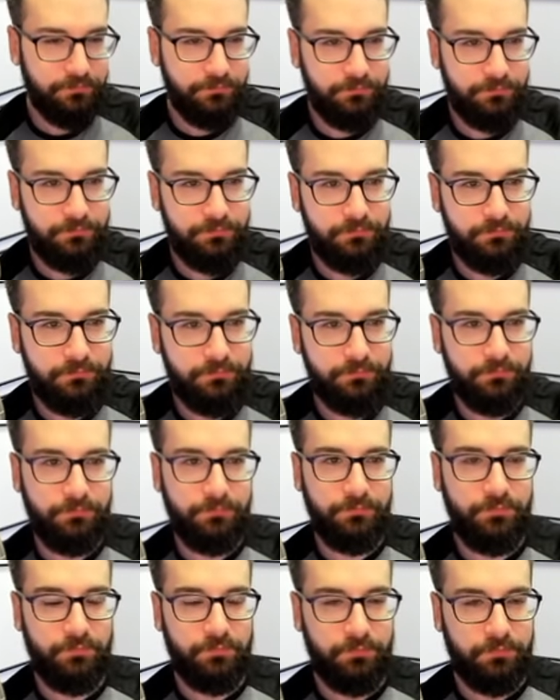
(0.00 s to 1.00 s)

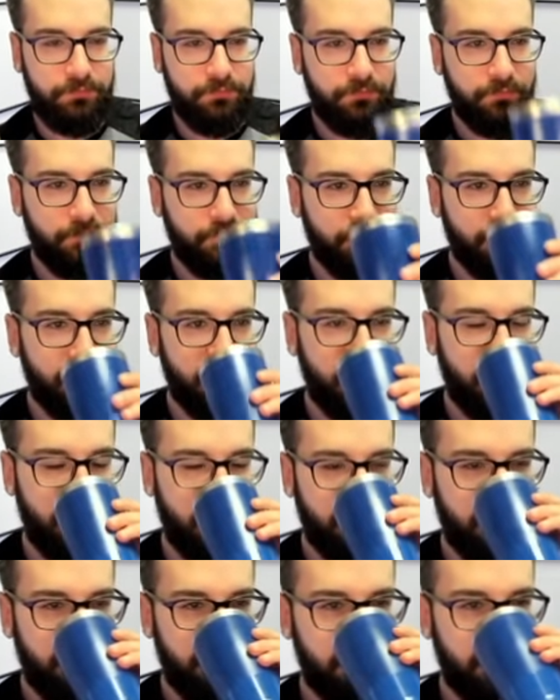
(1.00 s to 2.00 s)

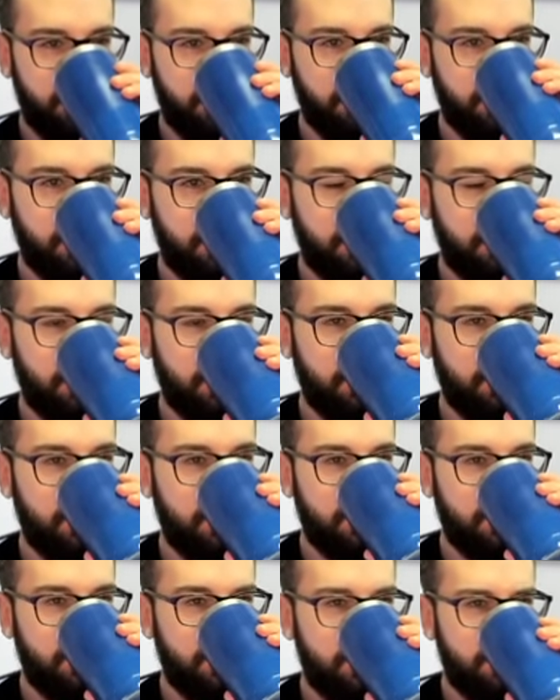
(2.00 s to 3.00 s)

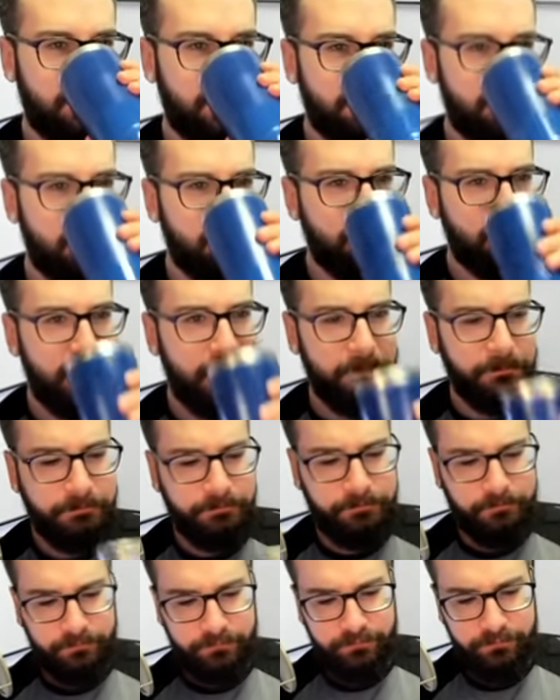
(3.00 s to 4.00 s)

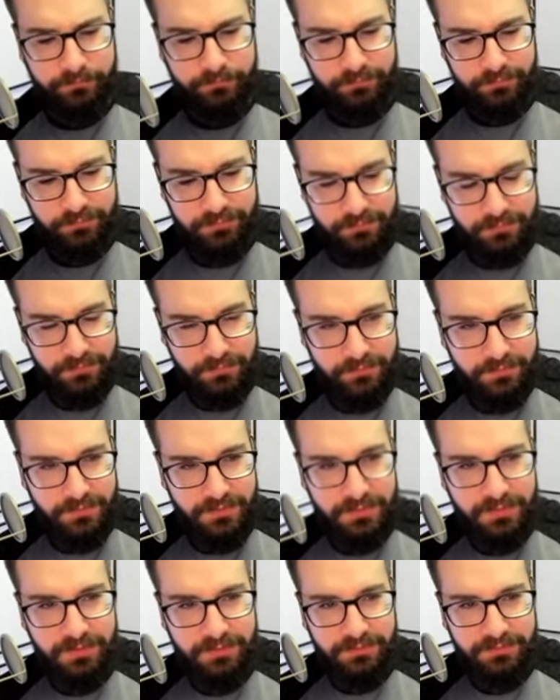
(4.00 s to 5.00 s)

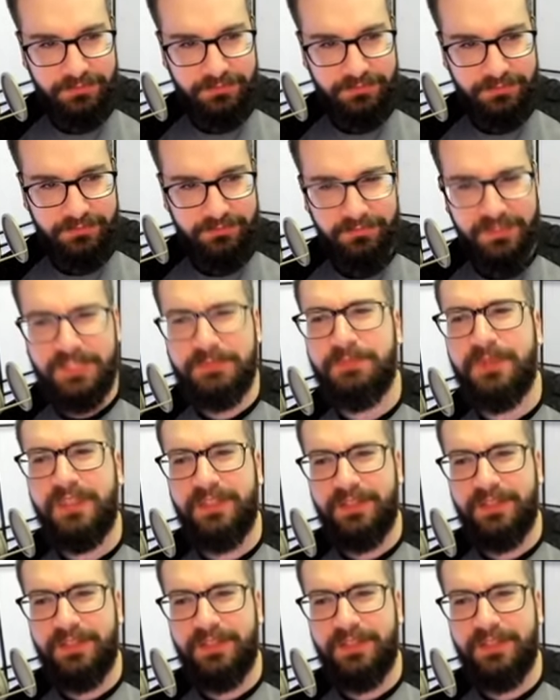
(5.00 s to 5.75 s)
[no speech]